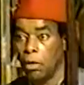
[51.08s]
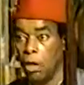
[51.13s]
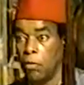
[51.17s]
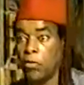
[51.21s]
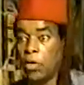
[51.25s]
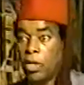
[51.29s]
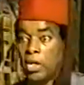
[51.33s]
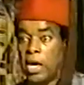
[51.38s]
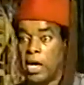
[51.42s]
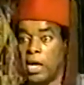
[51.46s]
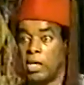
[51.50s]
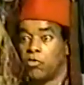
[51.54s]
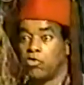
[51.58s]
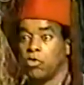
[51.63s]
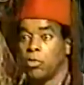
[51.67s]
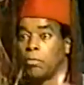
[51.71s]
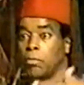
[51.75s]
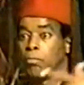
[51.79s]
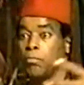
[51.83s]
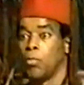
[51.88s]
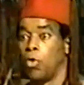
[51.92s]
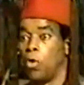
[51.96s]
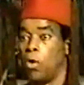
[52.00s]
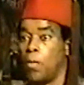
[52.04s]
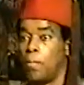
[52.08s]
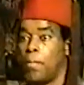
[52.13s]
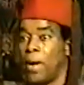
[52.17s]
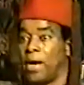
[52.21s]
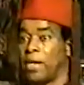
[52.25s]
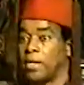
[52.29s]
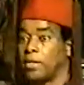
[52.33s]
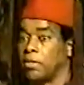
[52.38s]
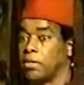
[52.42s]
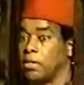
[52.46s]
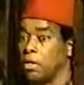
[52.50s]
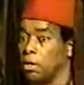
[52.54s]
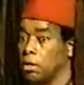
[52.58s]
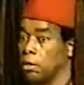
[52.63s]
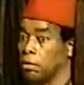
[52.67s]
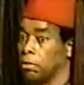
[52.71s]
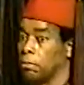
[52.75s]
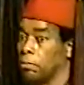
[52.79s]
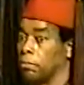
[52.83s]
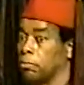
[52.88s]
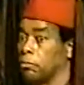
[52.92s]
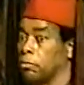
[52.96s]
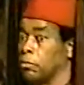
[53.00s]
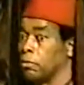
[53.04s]
of the ancient Moabite
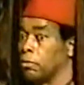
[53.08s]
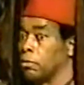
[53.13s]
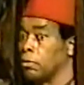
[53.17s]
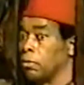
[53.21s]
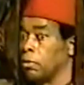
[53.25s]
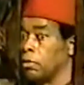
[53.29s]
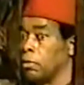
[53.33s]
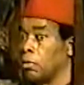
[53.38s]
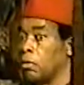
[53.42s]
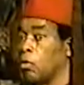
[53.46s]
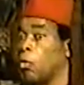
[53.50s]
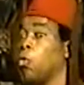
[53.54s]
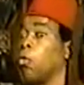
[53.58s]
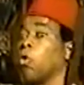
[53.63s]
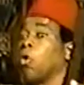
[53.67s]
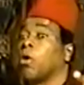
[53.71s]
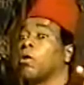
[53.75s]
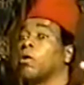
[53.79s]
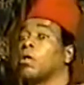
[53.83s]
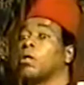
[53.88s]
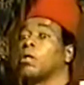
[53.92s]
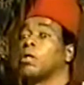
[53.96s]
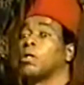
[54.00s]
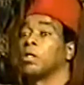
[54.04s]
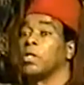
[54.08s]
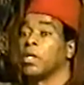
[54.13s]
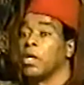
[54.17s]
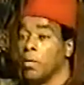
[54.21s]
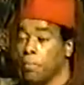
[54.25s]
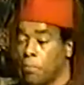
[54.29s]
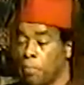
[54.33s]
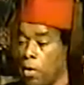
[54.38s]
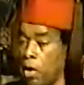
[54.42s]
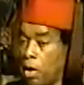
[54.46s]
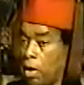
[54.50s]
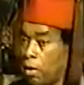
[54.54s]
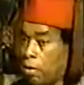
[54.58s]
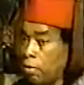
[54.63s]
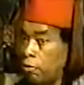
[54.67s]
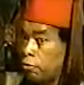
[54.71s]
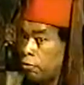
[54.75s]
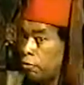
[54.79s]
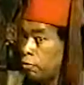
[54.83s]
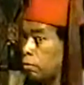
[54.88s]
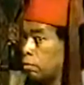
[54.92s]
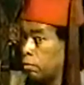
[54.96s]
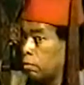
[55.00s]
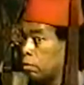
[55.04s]
kingdom or
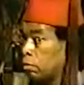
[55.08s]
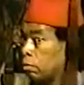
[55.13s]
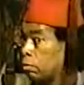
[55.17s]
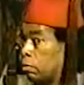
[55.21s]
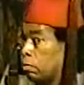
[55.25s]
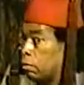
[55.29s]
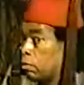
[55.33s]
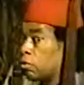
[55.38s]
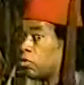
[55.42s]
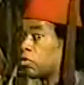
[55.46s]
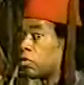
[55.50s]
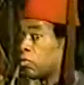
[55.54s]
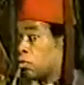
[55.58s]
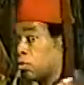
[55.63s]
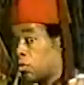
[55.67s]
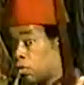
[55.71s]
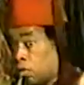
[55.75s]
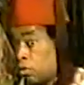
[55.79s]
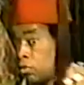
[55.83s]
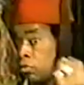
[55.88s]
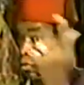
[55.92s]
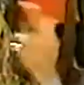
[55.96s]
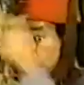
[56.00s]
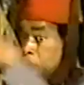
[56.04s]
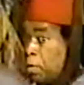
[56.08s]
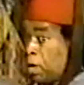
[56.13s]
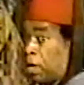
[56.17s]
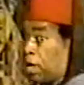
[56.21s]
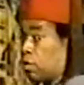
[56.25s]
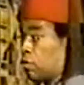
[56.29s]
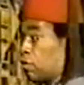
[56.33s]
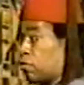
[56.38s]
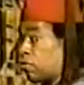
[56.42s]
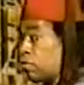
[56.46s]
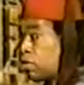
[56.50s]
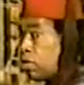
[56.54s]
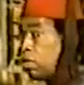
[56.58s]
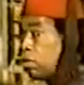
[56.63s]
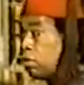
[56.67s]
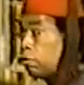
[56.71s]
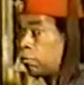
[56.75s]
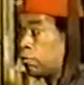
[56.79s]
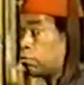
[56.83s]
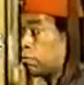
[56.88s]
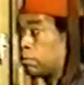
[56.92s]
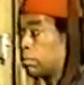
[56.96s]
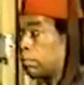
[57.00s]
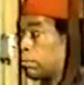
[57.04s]
empires, because it spanned the
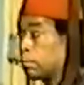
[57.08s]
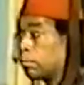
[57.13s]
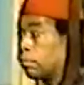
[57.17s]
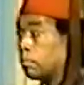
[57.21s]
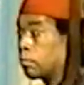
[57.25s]
seas,